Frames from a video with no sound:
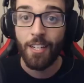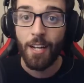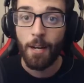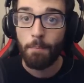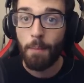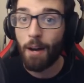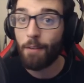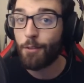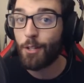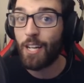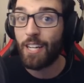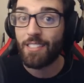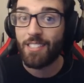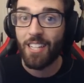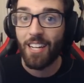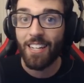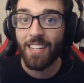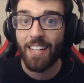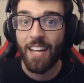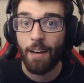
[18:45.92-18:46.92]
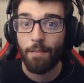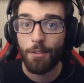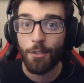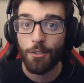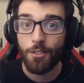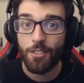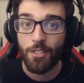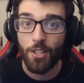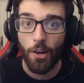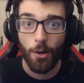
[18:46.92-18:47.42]
But other than that, it's Undercover
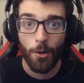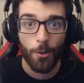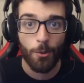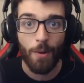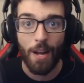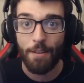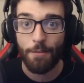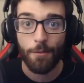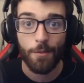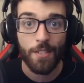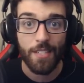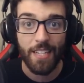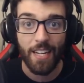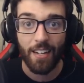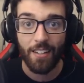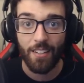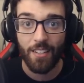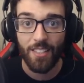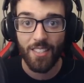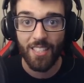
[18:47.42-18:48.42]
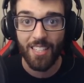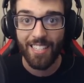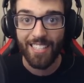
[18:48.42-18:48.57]
Dudes all the way from down under.